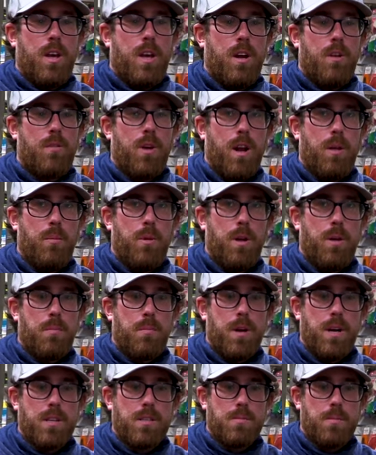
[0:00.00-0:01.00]
incredibly
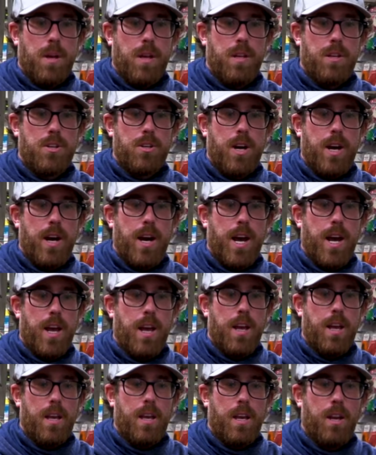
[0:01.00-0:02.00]
impressed by the
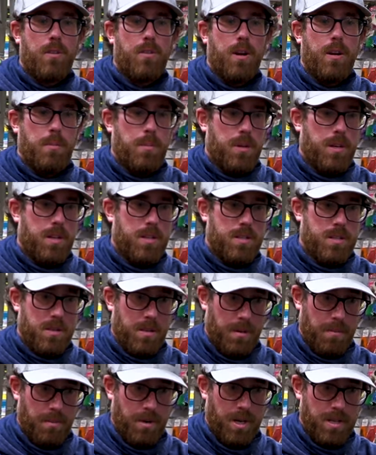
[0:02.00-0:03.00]
drag, incredibly
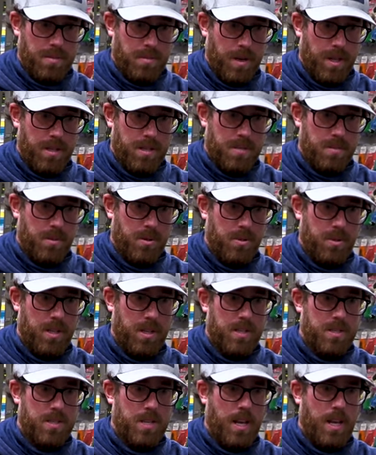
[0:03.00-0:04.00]
impressed by the
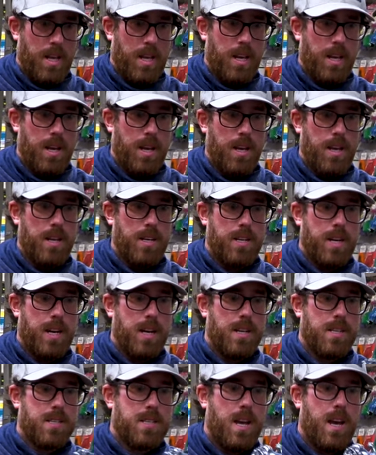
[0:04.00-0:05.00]
smoothness, and
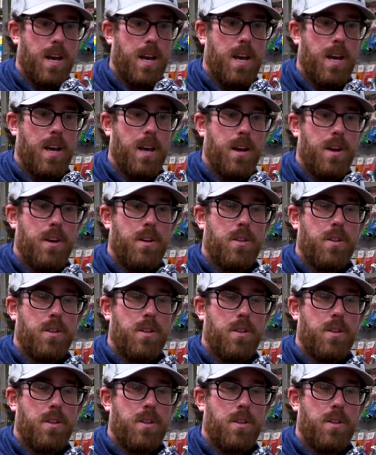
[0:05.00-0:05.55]
dare I say,